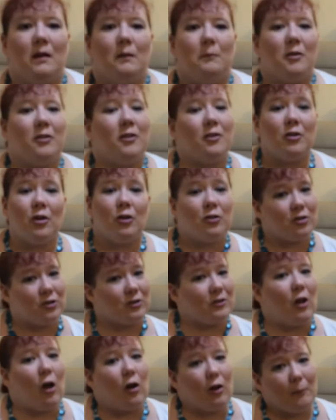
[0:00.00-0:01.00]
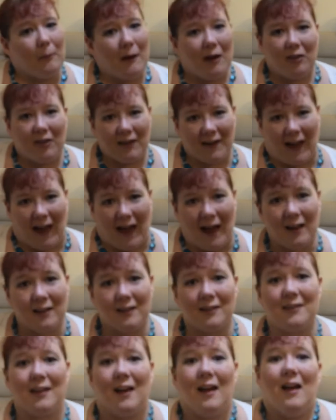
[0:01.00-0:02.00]
but they don't just talk about the
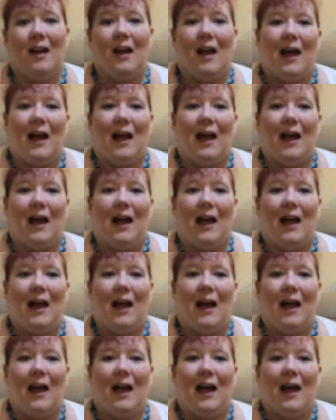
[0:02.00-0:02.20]
cats